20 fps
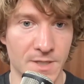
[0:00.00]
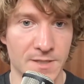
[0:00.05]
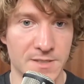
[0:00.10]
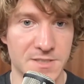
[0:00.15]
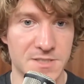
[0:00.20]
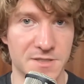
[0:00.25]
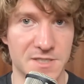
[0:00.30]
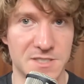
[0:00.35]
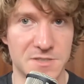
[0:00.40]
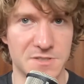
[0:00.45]

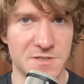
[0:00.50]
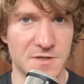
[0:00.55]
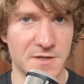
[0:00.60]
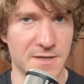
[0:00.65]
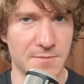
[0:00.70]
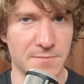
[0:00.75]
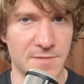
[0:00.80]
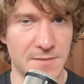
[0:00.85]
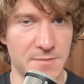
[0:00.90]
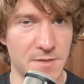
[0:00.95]
So this was
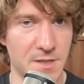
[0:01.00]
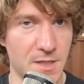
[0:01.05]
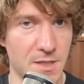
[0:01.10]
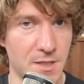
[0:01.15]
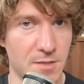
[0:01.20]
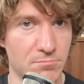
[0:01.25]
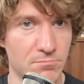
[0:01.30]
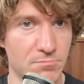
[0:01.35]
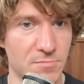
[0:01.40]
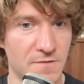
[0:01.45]
like
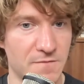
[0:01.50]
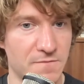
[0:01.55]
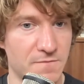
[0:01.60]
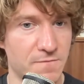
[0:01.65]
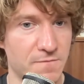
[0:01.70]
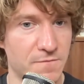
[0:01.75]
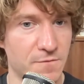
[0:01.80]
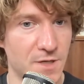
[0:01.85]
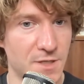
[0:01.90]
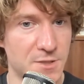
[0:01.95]
maybe a
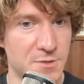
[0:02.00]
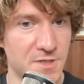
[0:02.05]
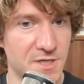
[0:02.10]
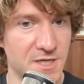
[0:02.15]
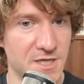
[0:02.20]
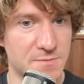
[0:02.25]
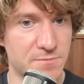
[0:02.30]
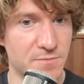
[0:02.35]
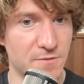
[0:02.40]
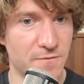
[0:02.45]
few hundred
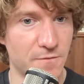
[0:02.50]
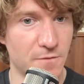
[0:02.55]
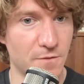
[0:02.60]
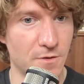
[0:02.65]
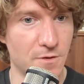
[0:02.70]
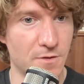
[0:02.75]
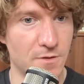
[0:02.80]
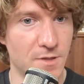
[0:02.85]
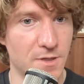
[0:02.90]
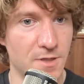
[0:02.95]
years before